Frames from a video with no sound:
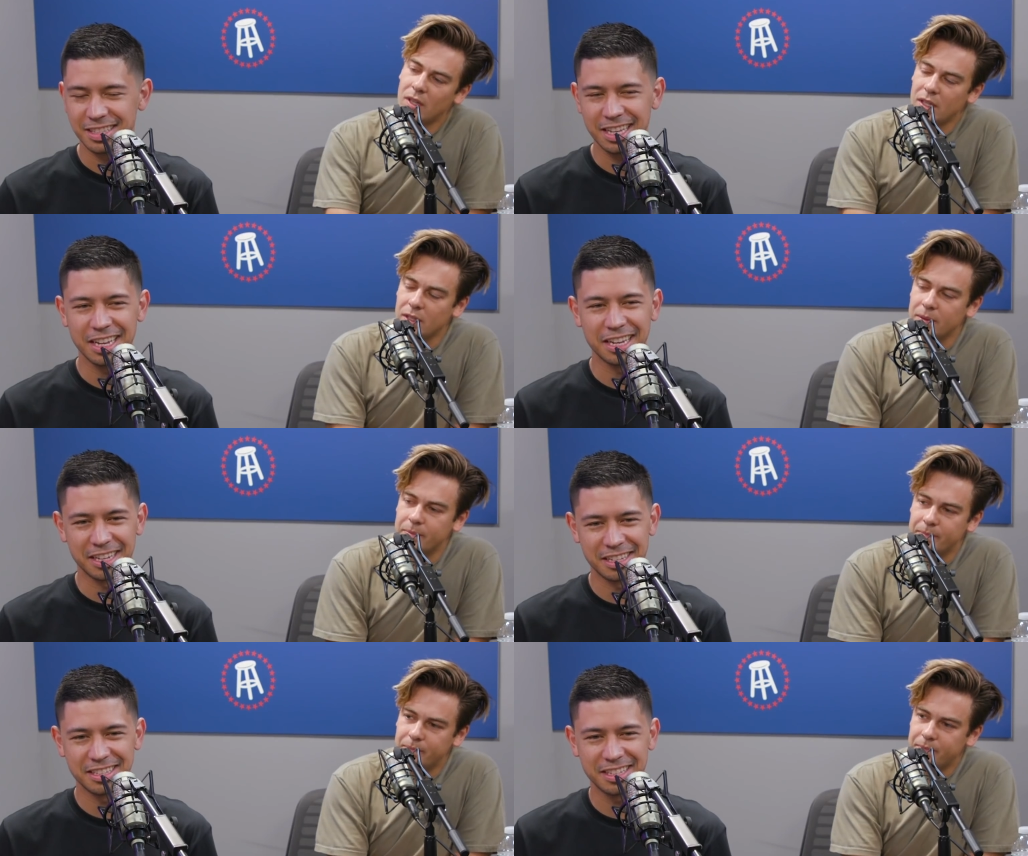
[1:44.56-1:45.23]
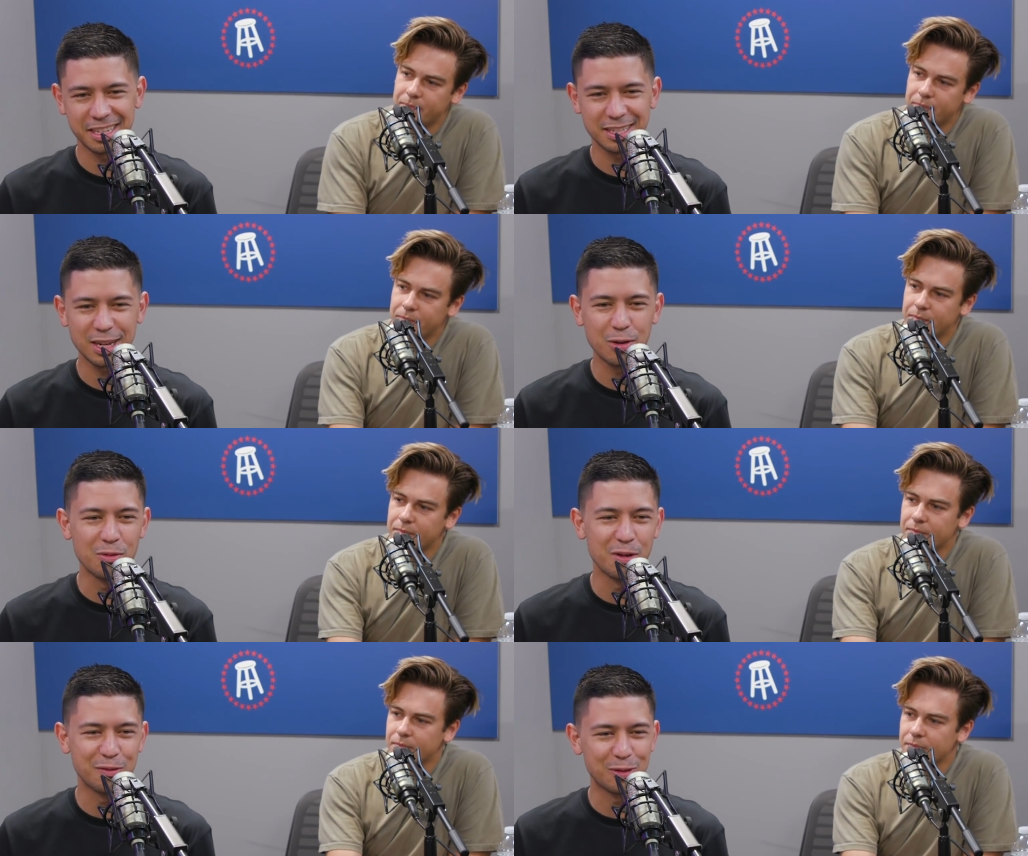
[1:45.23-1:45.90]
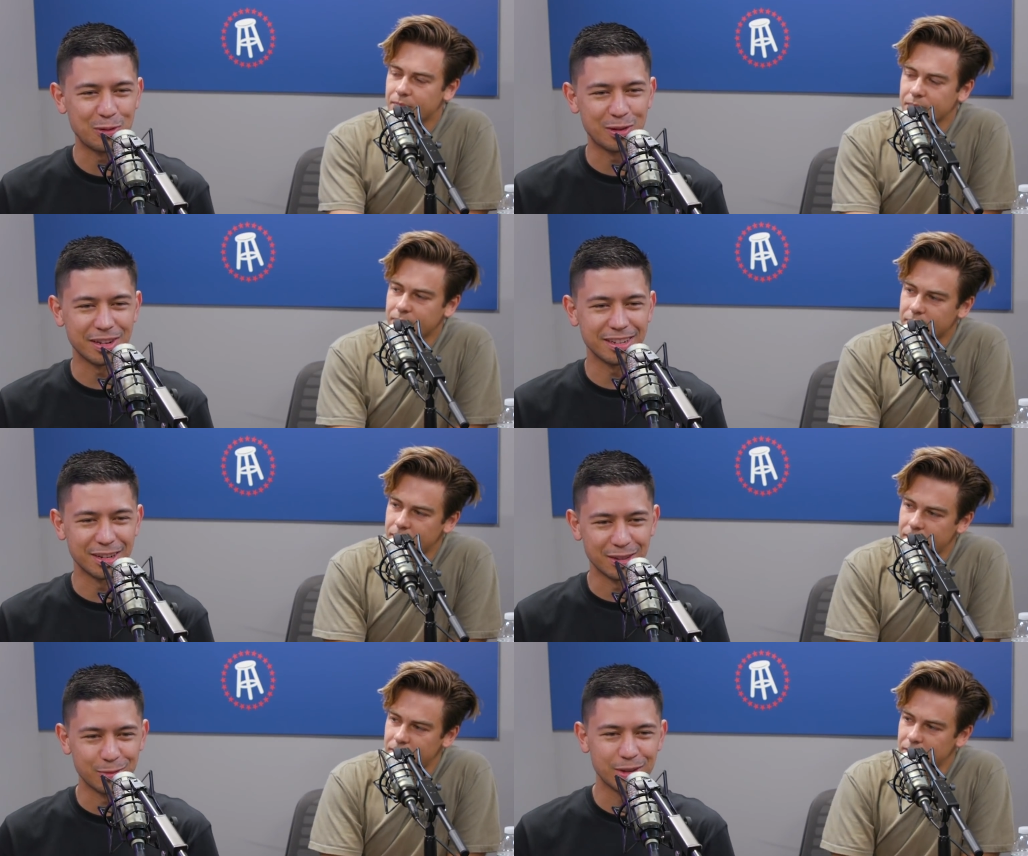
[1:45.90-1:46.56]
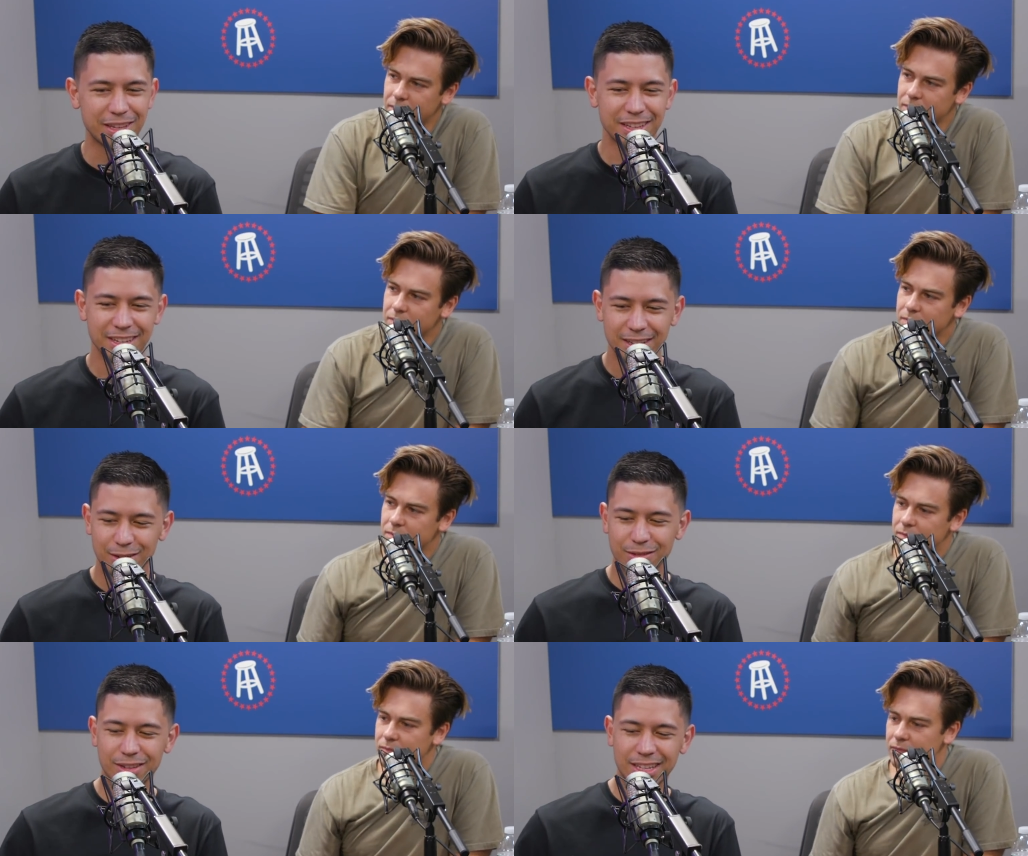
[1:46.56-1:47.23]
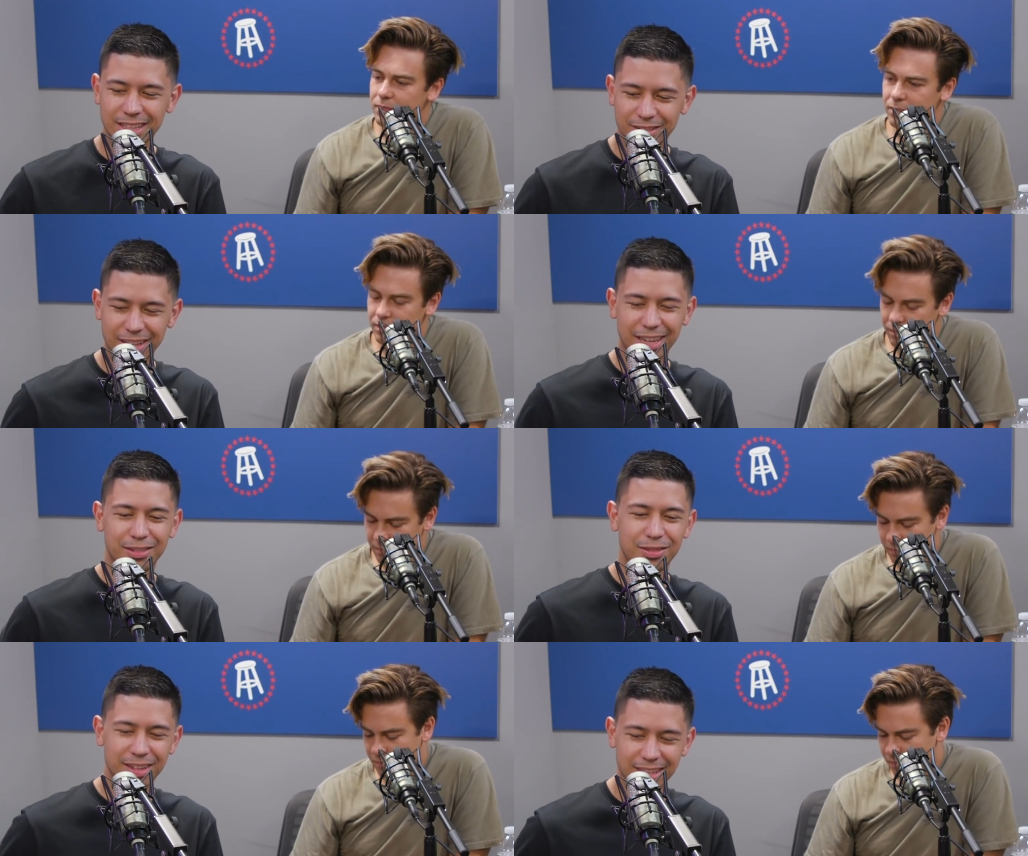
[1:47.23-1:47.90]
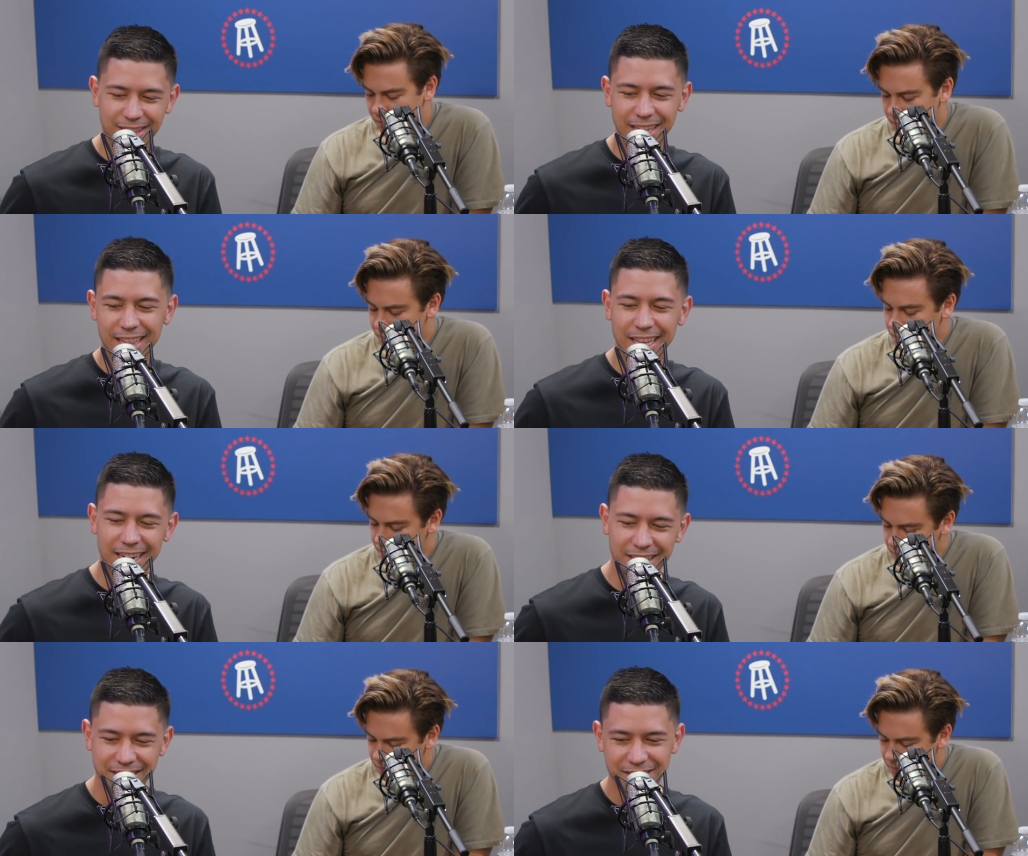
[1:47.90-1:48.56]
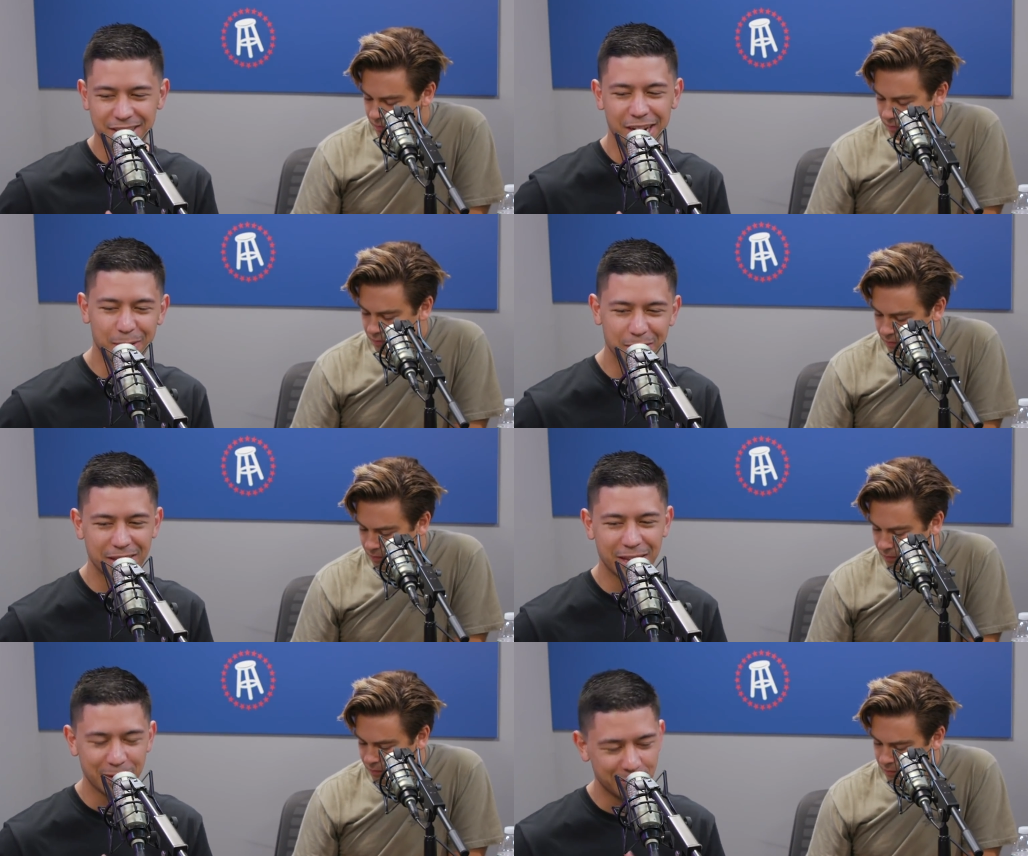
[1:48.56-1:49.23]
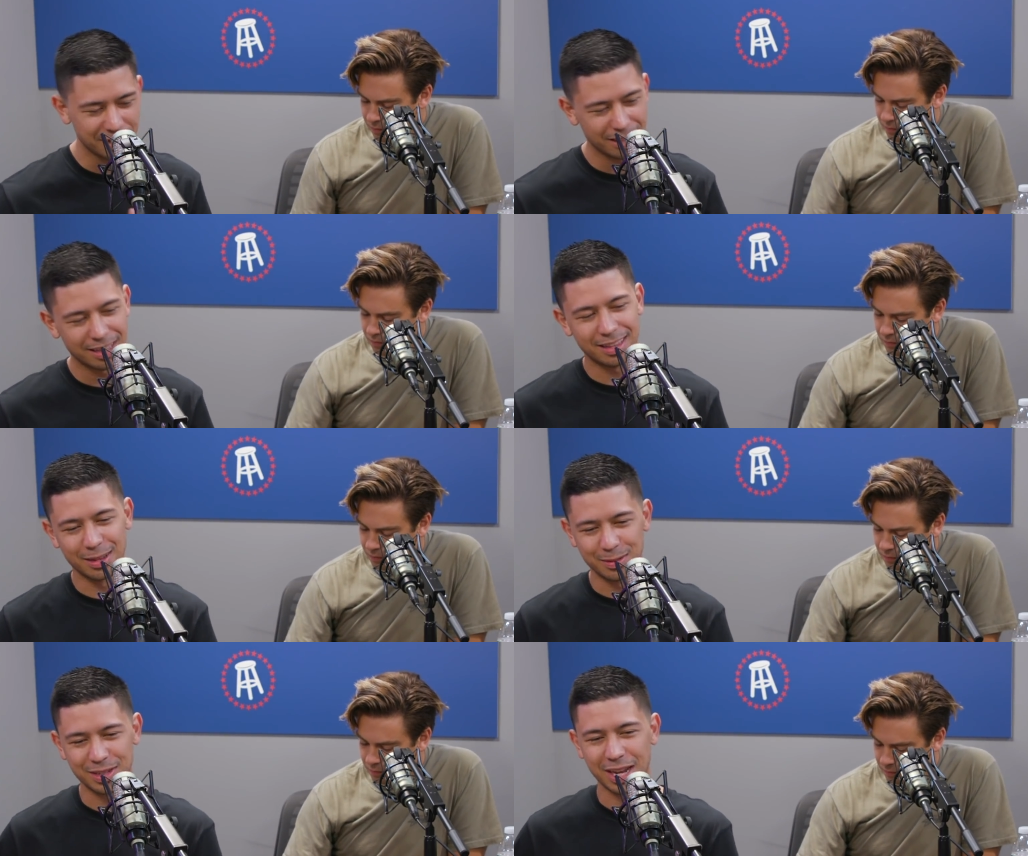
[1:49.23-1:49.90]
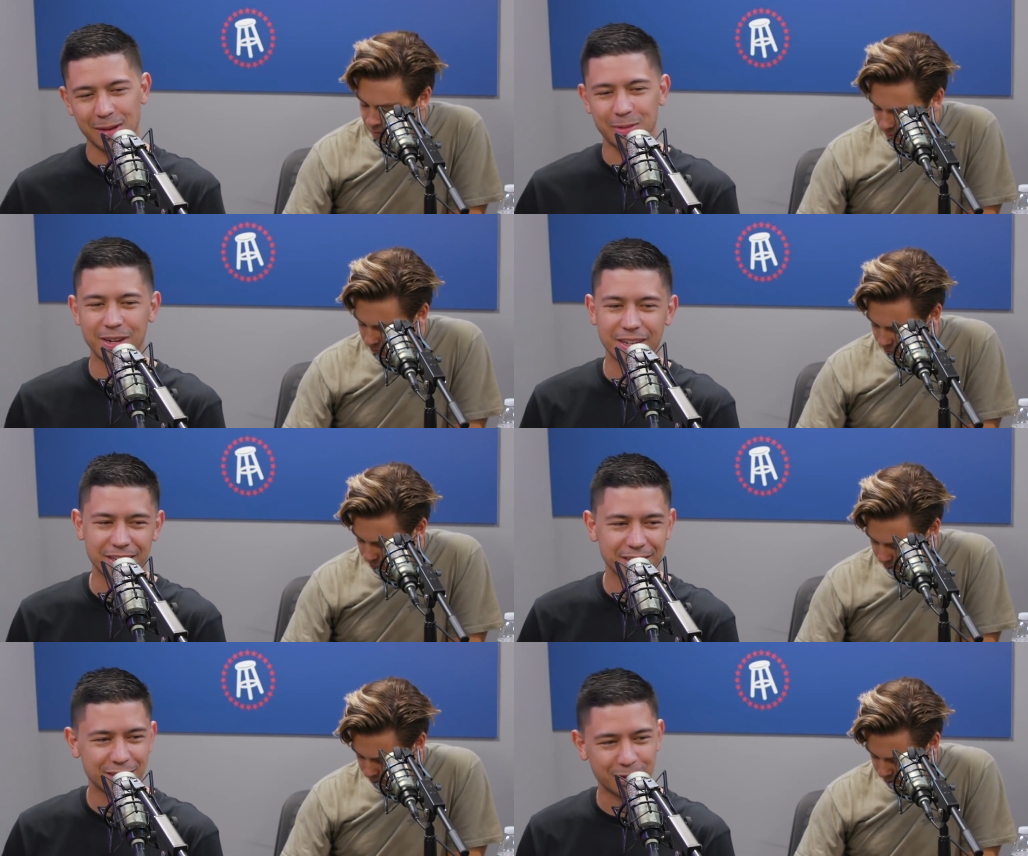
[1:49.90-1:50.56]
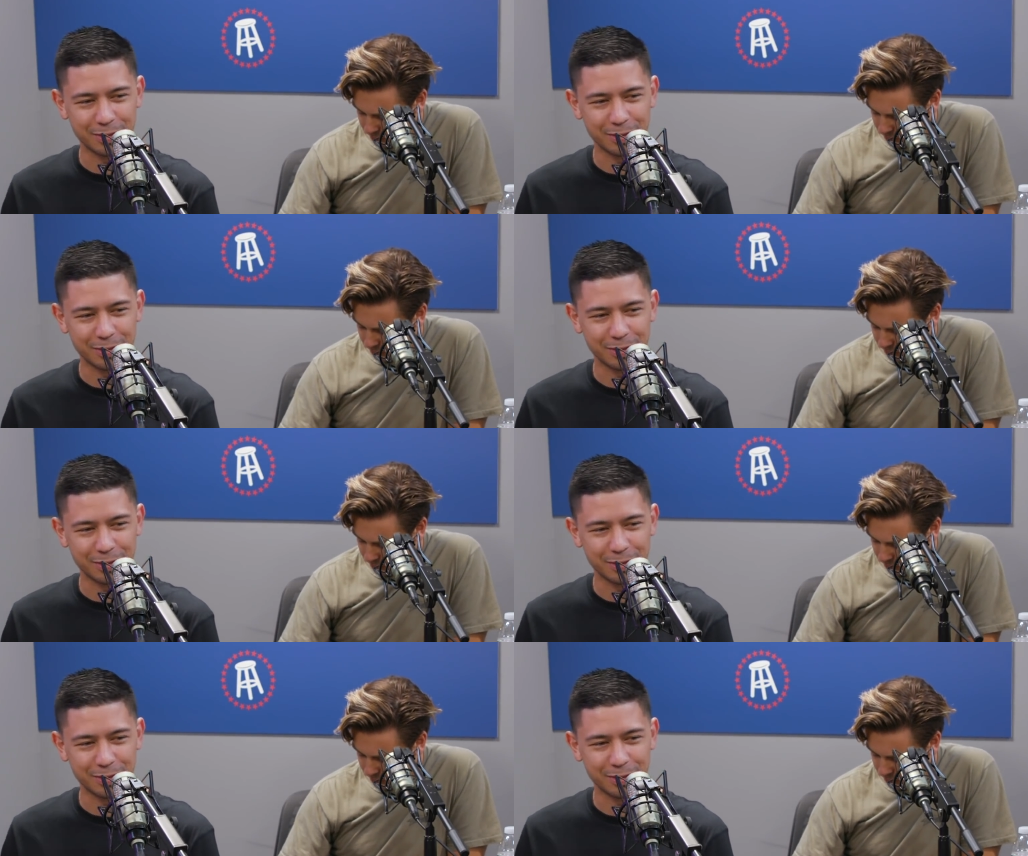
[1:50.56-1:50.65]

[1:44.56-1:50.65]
Speaker 1: yeah. right? Yeah, it's like a one for one, you know. Yeah, we like we they let us jab right. at them, we let mm-hmm. them jab at us,